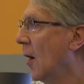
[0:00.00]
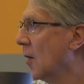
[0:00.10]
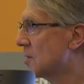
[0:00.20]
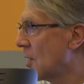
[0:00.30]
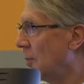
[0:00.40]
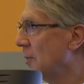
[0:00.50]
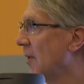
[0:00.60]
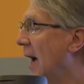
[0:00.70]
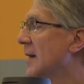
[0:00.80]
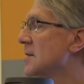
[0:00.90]
On top
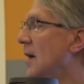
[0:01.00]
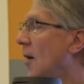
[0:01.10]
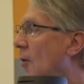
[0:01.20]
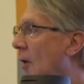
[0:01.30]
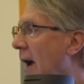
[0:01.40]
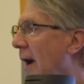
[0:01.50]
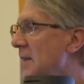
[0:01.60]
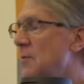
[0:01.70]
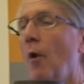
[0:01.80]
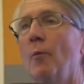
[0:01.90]
of that,
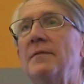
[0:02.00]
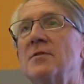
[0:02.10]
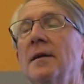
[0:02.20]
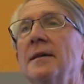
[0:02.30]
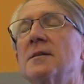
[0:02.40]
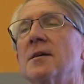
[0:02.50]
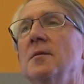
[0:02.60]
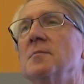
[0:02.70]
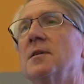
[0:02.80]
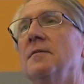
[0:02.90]
it's what we've done in
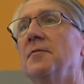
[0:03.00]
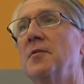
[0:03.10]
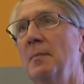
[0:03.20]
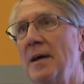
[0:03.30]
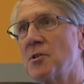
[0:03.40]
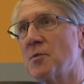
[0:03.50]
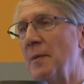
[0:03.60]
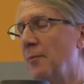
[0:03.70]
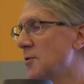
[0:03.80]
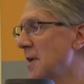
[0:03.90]
terms of the measures
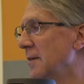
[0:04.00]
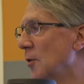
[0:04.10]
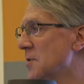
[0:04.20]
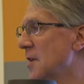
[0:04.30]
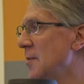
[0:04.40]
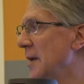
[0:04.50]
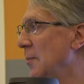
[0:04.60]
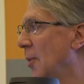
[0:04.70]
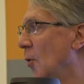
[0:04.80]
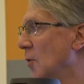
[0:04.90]
we've put in have also been
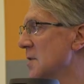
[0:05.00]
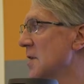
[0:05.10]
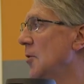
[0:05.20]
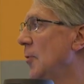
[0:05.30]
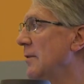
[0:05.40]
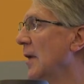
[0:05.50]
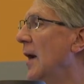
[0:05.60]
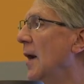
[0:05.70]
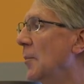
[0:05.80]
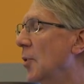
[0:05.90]
important. So we've
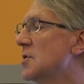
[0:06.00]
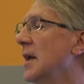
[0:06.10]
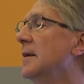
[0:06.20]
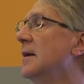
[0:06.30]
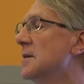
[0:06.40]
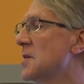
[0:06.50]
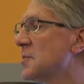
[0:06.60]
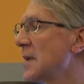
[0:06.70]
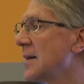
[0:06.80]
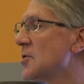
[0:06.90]
put in
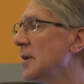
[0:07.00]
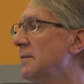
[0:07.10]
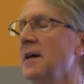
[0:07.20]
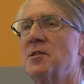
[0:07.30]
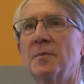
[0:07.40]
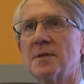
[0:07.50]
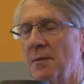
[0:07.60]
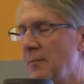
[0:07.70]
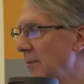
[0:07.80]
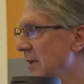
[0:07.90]
substantial investments
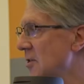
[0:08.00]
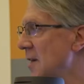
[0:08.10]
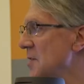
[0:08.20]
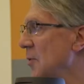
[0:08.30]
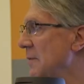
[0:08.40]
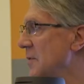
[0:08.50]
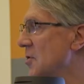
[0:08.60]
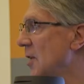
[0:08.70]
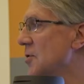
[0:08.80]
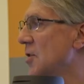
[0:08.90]
in public transport
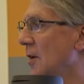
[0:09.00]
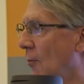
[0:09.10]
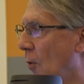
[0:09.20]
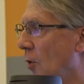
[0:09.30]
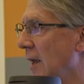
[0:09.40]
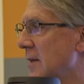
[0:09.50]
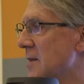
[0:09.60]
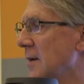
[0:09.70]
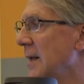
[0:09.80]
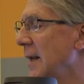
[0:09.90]
infrastructure, walking and
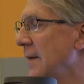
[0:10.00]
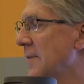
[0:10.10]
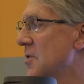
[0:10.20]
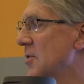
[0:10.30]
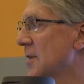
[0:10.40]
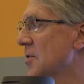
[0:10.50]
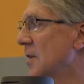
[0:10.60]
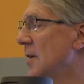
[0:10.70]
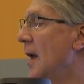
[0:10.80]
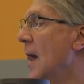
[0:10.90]
cycling
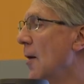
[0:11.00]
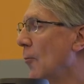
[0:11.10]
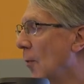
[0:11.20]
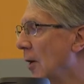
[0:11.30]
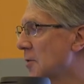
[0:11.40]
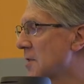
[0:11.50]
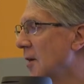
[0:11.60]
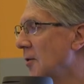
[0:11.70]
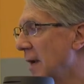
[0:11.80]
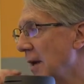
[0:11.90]
infrastructure. We're
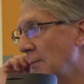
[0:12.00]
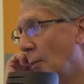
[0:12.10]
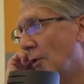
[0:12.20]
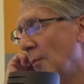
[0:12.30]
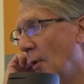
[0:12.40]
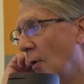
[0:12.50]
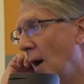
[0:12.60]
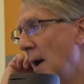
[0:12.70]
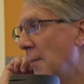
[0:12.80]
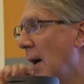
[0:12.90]
also getting more and
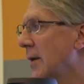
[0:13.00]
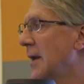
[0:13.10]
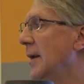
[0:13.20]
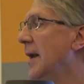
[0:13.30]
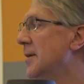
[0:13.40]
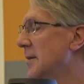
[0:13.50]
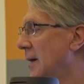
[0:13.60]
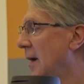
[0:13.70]
more market-led